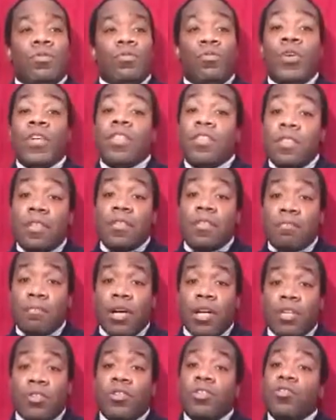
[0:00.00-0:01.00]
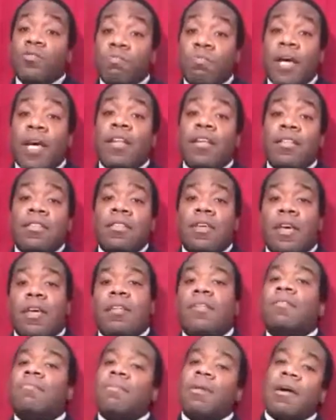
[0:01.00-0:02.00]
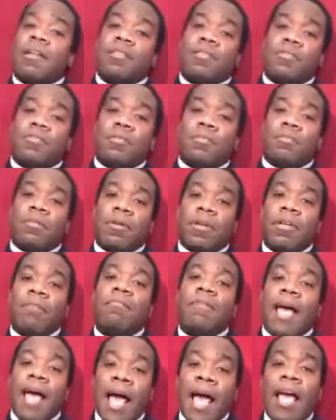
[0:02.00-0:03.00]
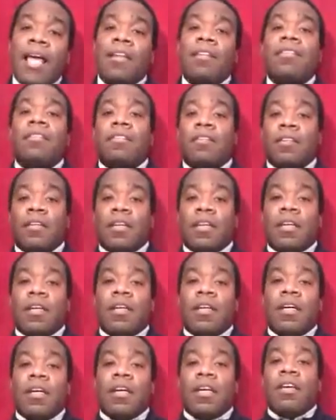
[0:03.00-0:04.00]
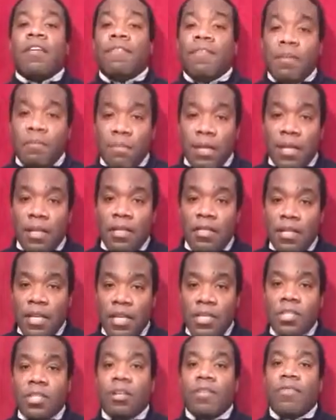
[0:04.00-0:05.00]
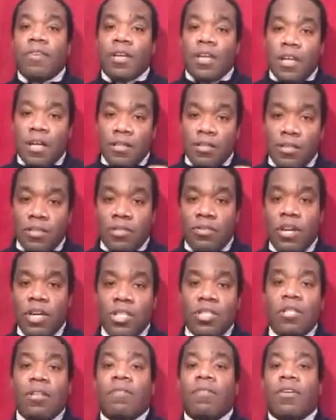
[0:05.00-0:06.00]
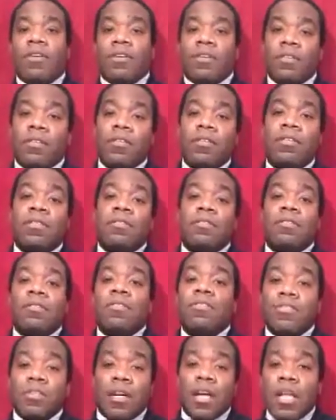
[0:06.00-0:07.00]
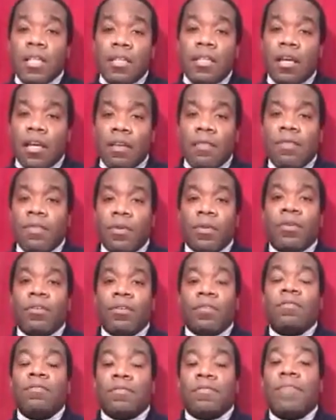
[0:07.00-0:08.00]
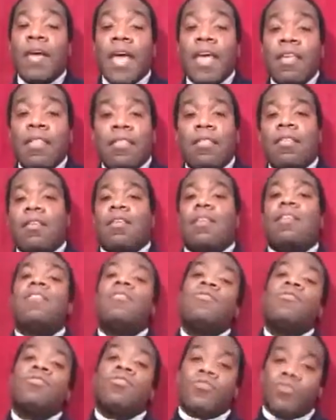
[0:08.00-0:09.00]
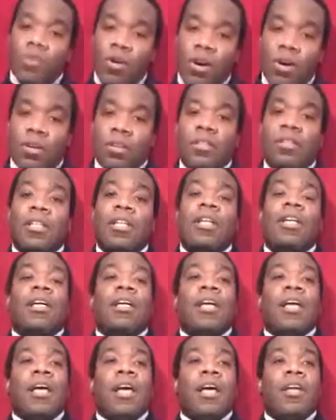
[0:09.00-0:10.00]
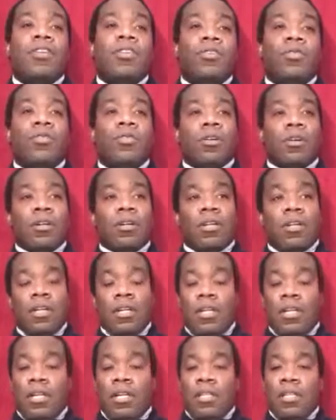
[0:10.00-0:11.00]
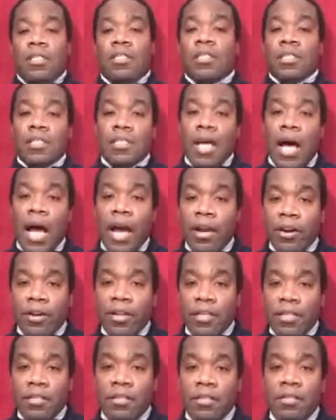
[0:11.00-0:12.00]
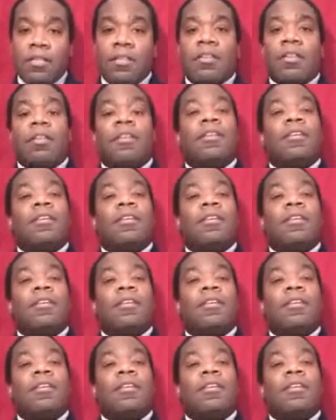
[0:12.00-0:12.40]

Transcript: with this mantra, you meditate upon the Supreme, and if your meditation, if your concentration, if your shraddha, if your faith is strong, and your desire is